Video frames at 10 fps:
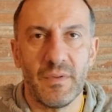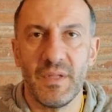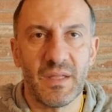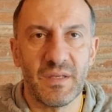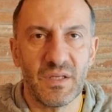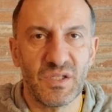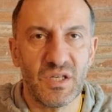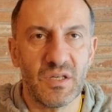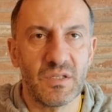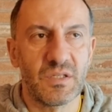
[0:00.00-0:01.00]
nothing
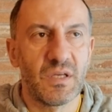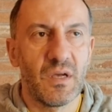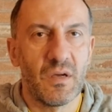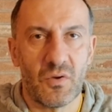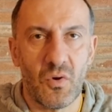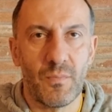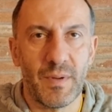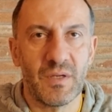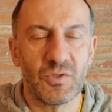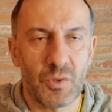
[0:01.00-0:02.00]
changed,
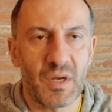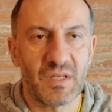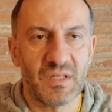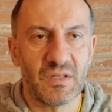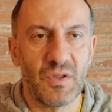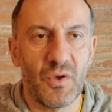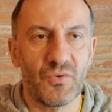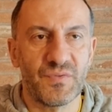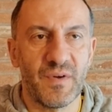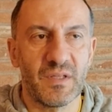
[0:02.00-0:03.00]
company strengthen
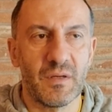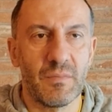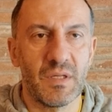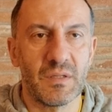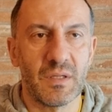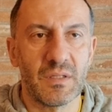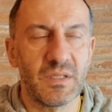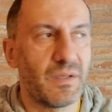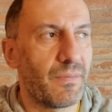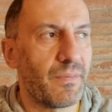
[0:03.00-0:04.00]
those fundamentals
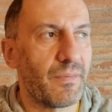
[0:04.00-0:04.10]
and